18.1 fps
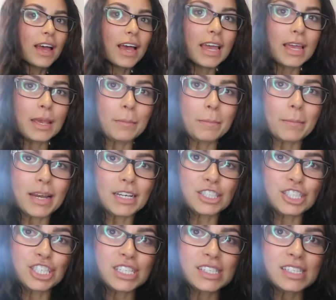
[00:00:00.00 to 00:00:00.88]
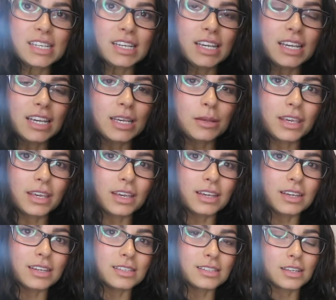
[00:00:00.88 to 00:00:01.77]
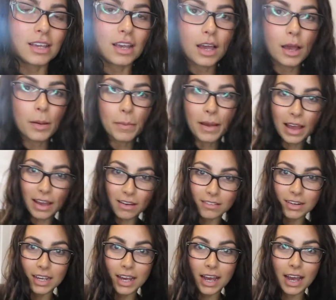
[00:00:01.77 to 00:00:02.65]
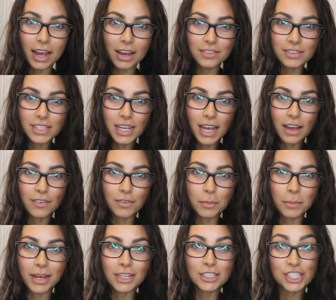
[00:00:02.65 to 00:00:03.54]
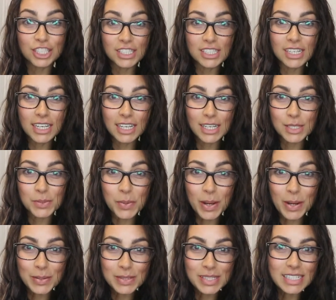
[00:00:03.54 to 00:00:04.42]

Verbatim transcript: a matcha tea because apparently I have to have a matcha tea as well